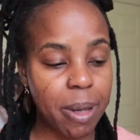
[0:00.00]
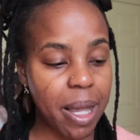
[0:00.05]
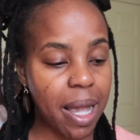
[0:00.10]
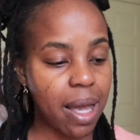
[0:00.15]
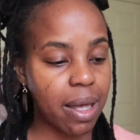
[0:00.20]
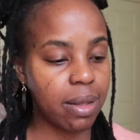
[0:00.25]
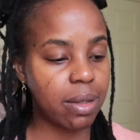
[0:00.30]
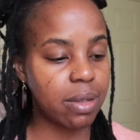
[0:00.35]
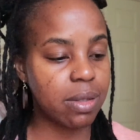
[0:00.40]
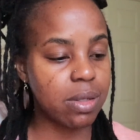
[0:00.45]

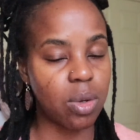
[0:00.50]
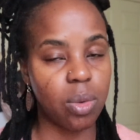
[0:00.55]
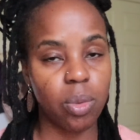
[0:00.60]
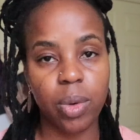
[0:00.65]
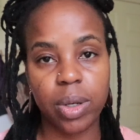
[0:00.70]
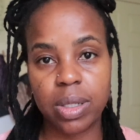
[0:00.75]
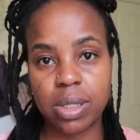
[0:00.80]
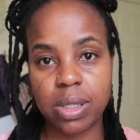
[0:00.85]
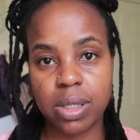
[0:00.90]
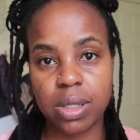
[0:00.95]
bath. So
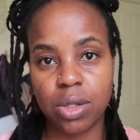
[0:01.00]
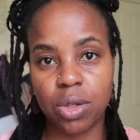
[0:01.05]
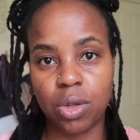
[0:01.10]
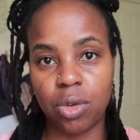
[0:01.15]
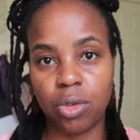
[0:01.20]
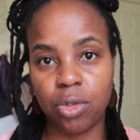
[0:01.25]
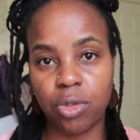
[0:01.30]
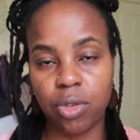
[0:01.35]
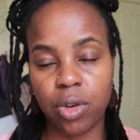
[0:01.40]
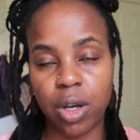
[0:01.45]
once
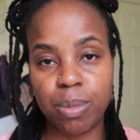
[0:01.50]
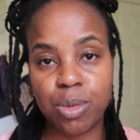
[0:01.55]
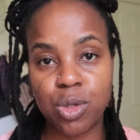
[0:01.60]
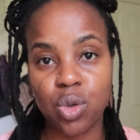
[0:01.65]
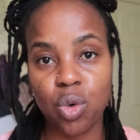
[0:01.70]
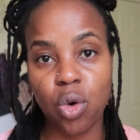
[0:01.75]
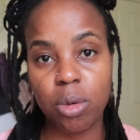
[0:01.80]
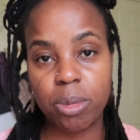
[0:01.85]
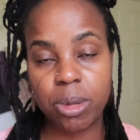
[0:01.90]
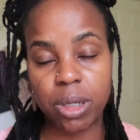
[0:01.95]
you've
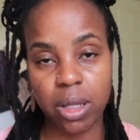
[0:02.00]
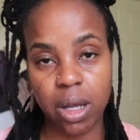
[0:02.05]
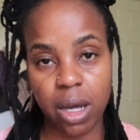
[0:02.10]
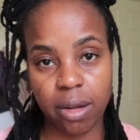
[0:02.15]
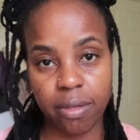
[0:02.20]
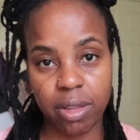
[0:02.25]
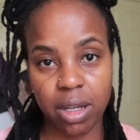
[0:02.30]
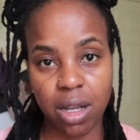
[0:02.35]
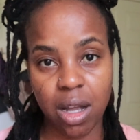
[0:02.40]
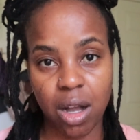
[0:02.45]
absorbed a
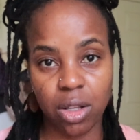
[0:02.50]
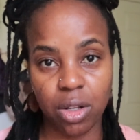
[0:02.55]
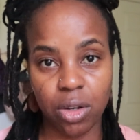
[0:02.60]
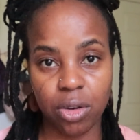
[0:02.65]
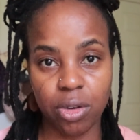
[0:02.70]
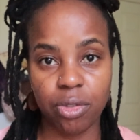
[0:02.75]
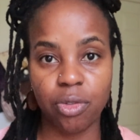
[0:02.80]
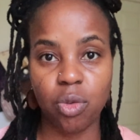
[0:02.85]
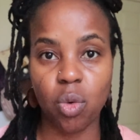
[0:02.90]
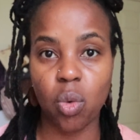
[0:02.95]
lot of the
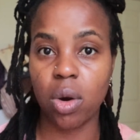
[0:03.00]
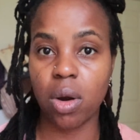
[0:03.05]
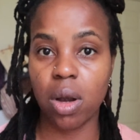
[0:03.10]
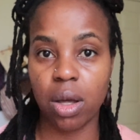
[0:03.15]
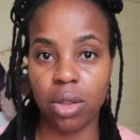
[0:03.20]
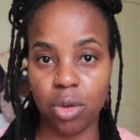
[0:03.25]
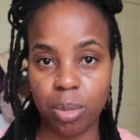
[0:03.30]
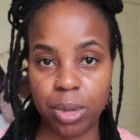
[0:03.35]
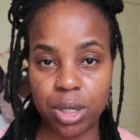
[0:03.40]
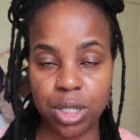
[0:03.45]
color
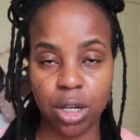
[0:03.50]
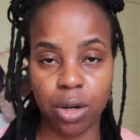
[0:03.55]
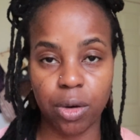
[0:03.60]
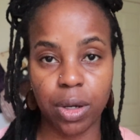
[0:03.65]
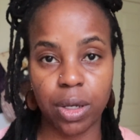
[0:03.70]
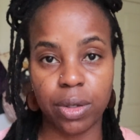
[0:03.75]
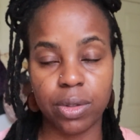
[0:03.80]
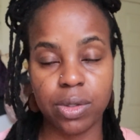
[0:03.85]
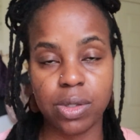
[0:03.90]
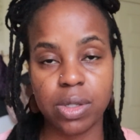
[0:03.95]
for other
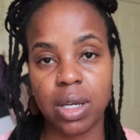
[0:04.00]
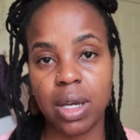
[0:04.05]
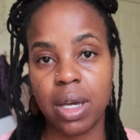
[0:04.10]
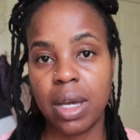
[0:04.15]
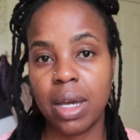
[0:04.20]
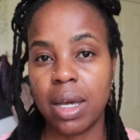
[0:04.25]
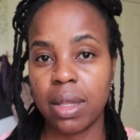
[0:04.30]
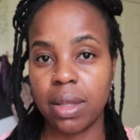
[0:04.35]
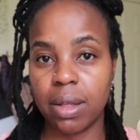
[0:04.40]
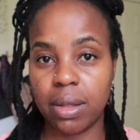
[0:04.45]
materials,
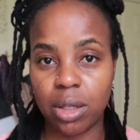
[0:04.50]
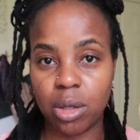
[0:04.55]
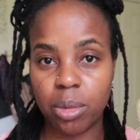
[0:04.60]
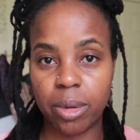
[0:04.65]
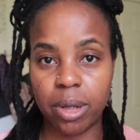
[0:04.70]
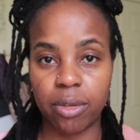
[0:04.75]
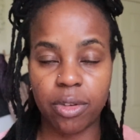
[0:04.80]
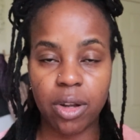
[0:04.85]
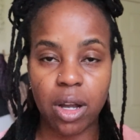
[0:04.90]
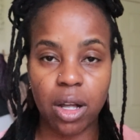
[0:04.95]
the
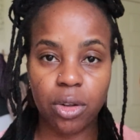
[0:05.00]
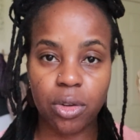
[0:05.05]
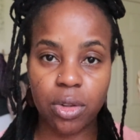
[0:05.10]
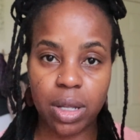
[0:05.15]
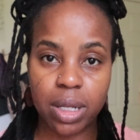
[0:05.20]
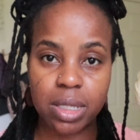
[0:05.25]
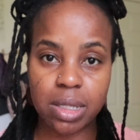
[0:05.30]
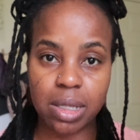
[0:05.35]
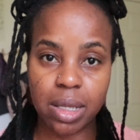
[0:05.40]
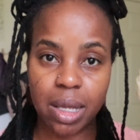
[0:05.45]
little bit of color
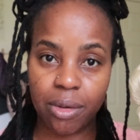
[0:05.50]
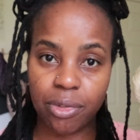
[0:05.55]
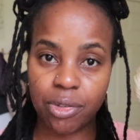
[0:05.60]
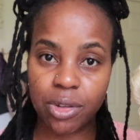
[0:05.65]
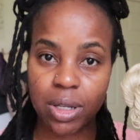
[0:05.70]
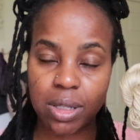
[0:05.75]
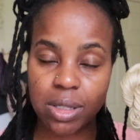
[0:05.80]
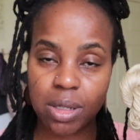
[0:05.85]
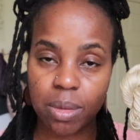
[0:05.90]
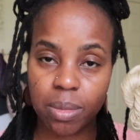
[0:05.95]
that's
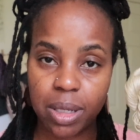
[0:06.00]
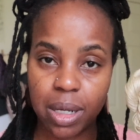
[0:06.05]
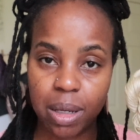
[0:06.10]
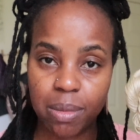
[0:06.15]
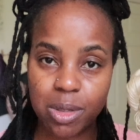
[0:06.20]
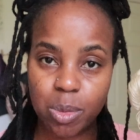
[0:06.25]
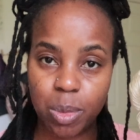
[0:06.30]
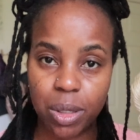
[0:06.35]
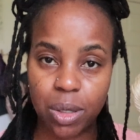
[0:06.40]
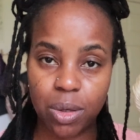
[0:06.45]
left can
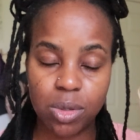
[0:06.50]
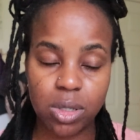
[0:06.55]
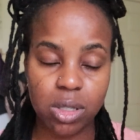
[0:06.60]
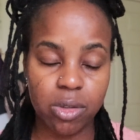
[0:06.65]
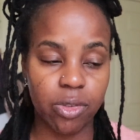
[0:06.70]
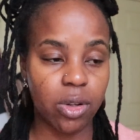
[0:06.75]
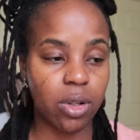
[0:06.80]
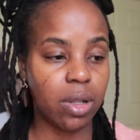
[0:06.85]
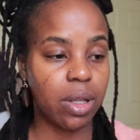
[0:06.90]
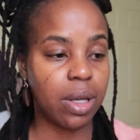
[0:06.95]
sometimes be
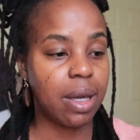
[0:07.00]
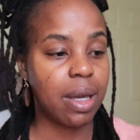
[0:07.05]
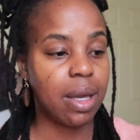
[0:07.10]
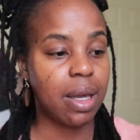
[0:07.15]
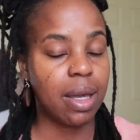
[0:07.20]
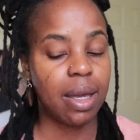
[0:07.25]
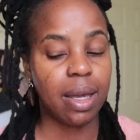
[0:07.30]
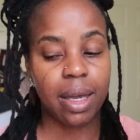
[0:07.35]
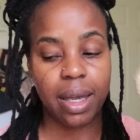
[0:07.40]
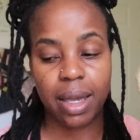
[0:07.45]
useful.
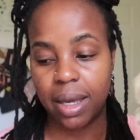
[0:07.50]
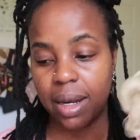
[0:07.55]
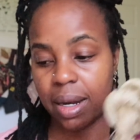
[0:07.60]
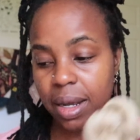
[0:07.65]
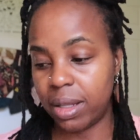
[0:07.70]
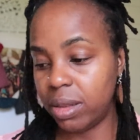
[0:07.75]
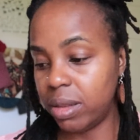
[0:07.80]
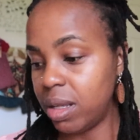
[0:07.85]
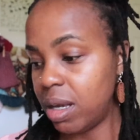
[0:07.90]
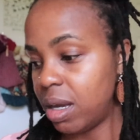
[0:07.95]
And
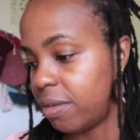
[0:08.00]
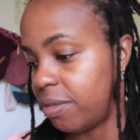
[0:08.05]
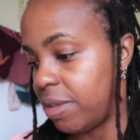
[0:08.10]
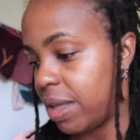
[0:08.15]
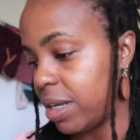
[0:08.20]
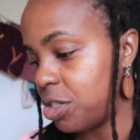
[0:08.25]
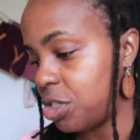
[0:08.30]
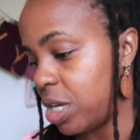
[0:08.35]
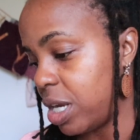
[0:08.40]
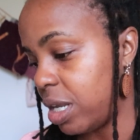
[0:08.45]
I love
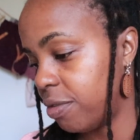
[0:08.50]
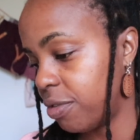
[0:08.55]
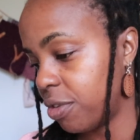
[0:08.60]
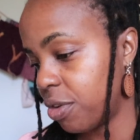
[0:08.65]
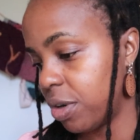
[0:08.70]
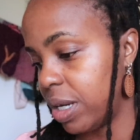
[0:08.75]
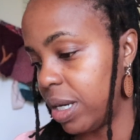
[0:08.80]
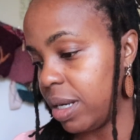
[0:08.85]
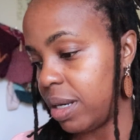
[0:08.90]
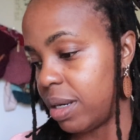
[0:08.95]
that shade of
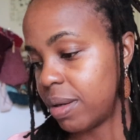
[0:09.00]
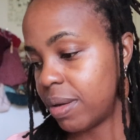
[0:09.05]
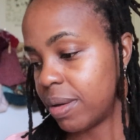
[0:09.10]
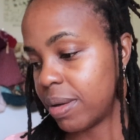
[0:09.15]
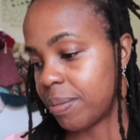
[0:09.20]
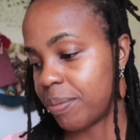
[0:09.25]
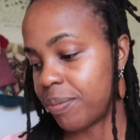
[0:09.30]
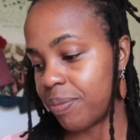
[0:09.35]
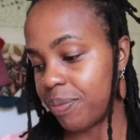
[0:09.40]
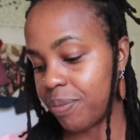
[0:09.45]
green.
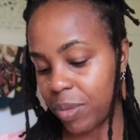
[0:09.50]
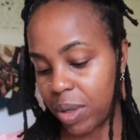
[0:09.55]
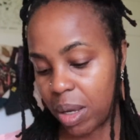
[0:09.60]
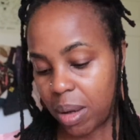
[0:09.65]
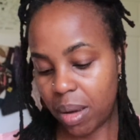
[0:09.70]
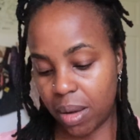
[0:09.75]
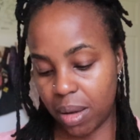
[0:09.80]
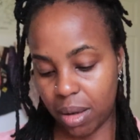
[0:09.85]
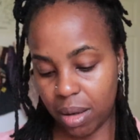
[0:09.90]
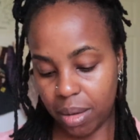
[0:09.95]

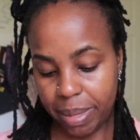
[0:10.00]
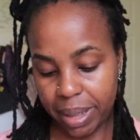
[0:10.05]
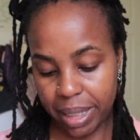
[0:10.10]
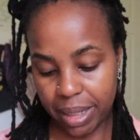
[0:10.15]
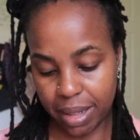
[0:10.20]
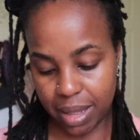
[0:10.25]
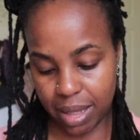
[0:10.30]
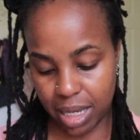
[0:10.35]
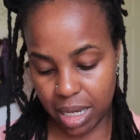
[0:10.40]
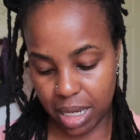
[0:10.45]

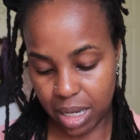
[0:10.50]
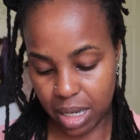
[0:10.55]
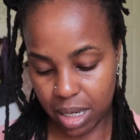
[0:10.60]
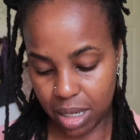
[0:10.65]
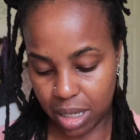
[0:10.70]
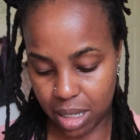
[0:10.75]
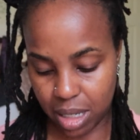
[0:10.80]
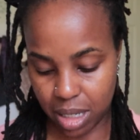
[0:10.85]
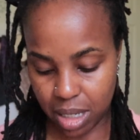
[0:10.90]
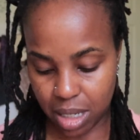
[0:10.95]
But
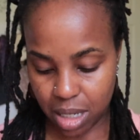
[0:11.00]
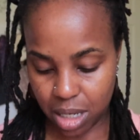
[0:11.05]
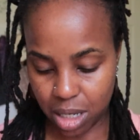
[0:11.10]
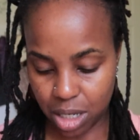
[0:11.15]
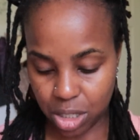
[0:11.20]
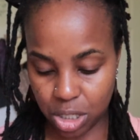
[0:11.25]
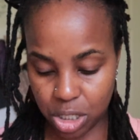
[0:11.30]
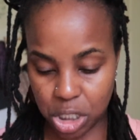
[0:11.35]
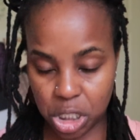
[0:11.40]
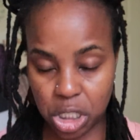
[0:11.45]
the
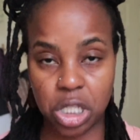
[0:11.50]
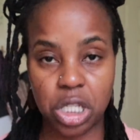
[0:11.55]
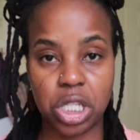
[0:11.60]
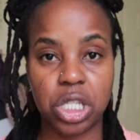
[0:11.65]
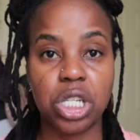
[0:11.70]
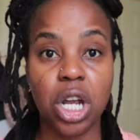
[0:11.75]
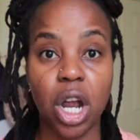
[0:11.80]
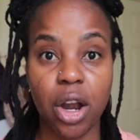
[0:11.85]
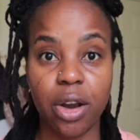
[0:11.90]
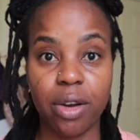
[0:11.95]

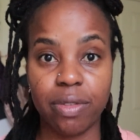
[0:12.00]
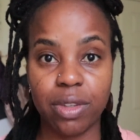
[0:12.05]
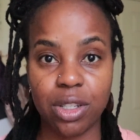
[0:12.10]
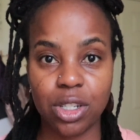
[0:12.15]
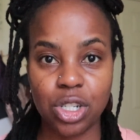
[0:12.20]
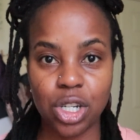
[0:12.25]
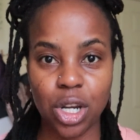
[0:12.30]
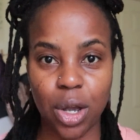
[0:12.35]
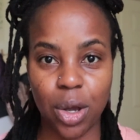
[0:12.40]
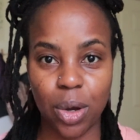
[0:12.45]
star of the
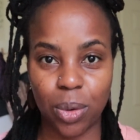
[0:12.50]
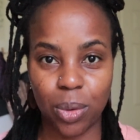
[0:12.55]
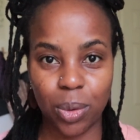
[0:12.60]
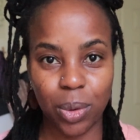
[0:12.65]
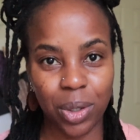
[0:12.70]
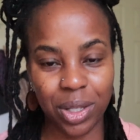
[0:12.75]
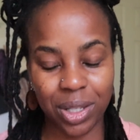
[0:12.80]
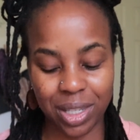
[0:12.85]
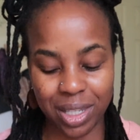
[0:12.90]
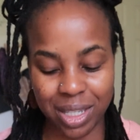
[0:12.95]

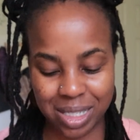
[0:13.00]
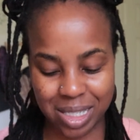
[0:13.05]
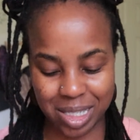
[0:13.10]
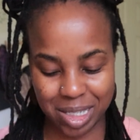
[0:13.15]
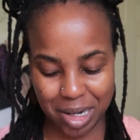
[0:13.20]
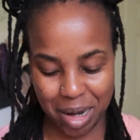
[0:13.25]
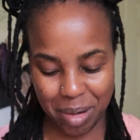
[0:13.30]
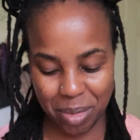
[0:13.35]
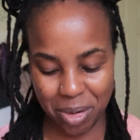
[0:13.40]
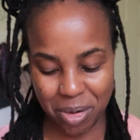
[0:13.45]
show this
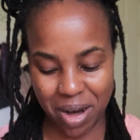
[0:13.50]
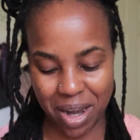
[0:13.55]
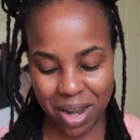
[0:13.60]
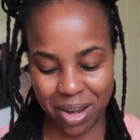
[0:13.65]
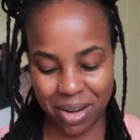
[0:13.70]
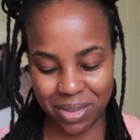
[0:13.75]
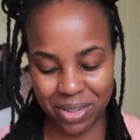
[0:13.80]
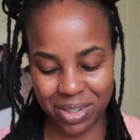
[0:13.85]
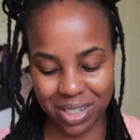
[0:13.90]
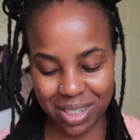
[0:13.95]
time
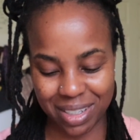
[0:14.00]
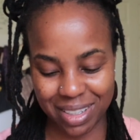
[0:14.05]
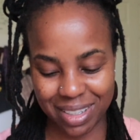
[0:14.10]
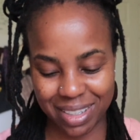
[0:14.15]
around,